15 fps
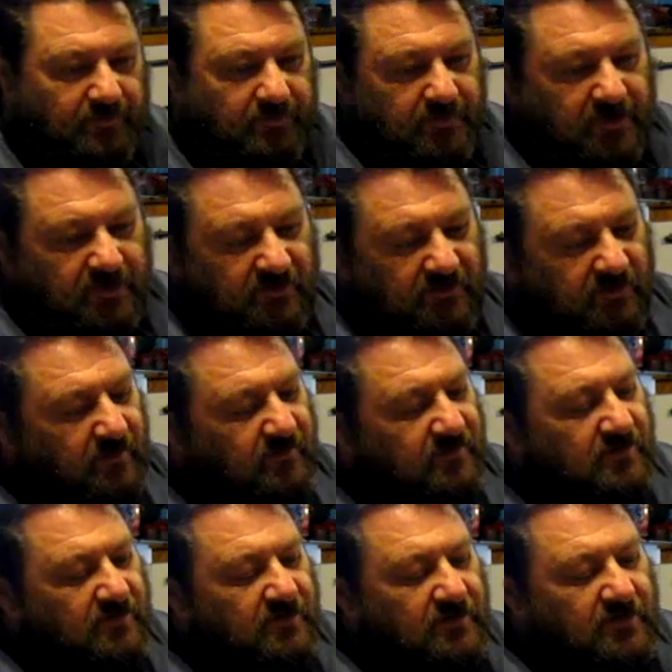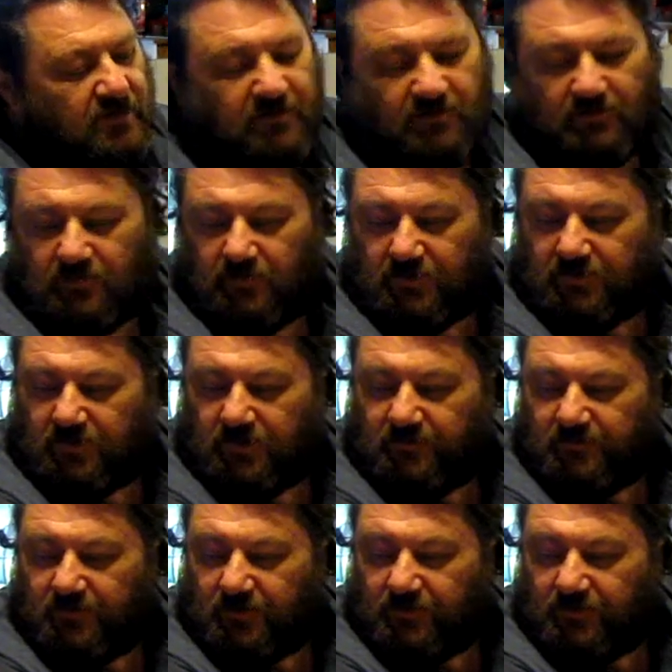the enzymes that are in there or whatnot, but I